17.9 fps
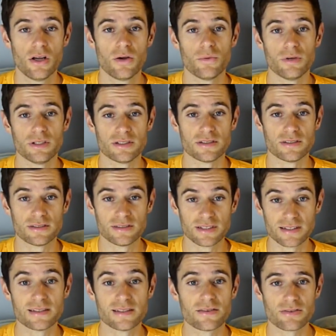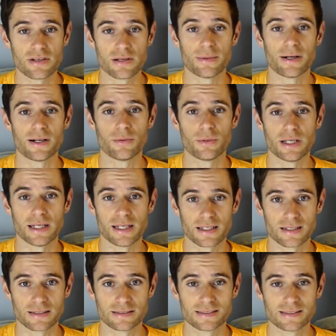which is 63-mile week.
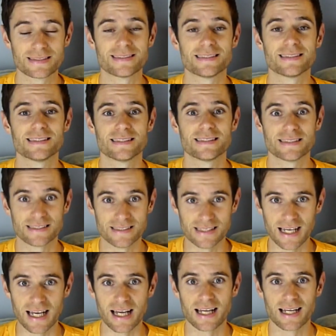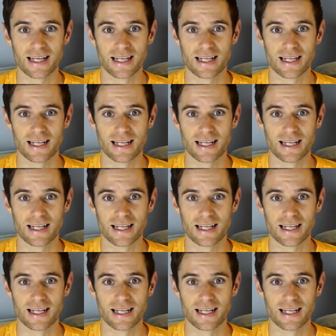Yeah.